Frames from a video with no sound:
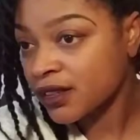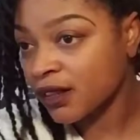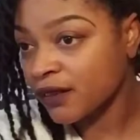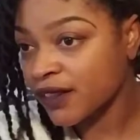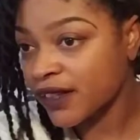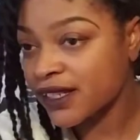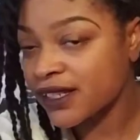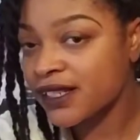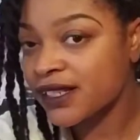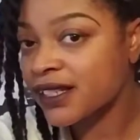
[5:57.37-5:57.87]
So
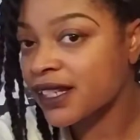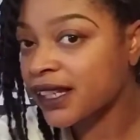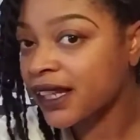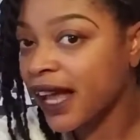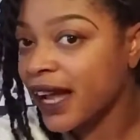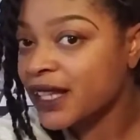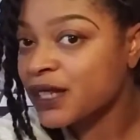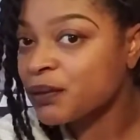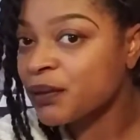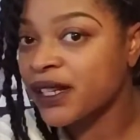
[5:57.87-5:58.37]
this is the
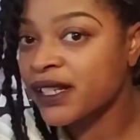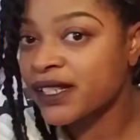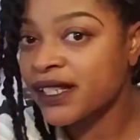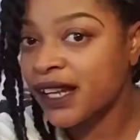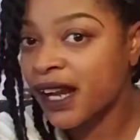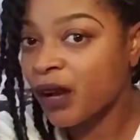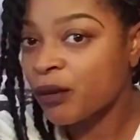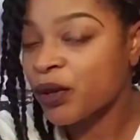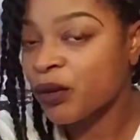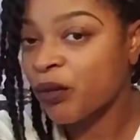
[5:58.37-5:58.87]
last piece
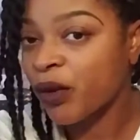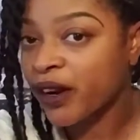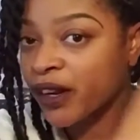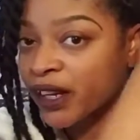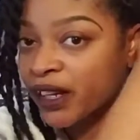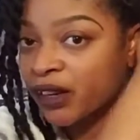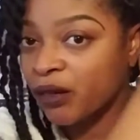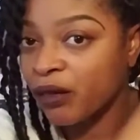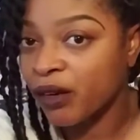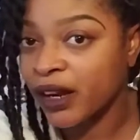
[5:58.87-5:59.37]
that I'll be
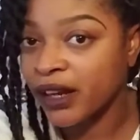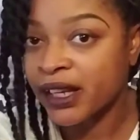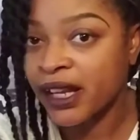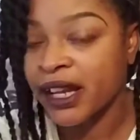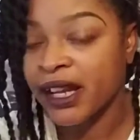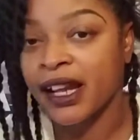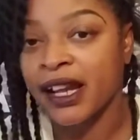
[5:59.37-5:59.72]
working on.